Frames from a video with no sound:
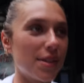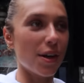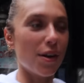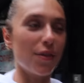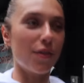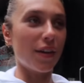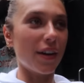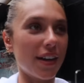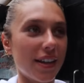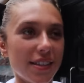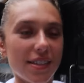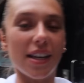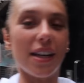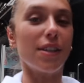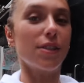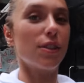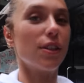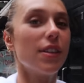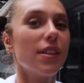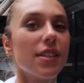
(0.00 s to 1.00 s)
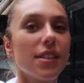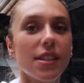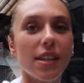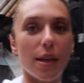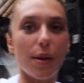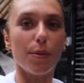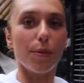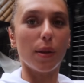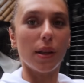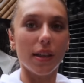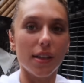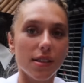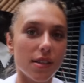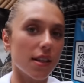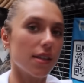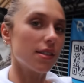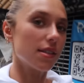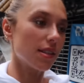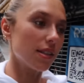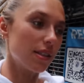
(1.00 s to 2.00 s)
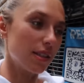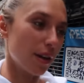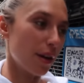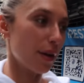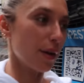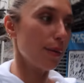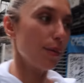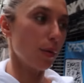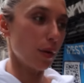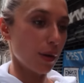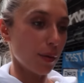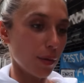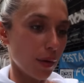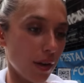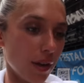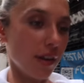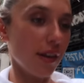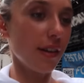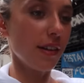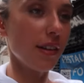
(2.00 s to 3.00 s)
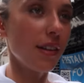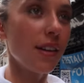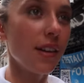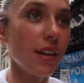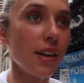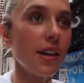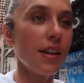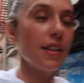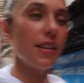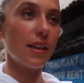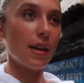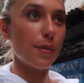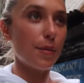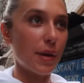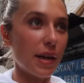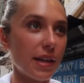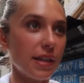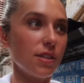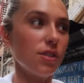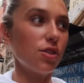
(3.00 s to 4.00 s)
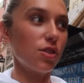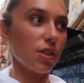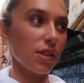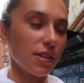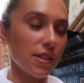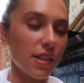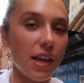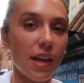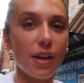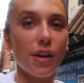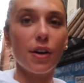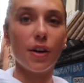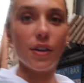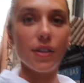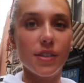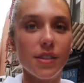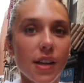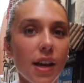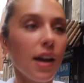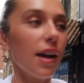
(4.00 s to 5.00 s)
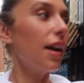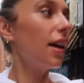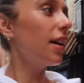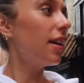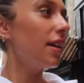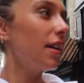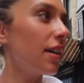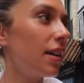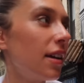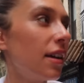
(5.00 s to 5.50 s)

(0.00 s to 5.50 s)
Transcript: So funny, it's actually in the same place as the Dairy Boy one that Paige just had hers at.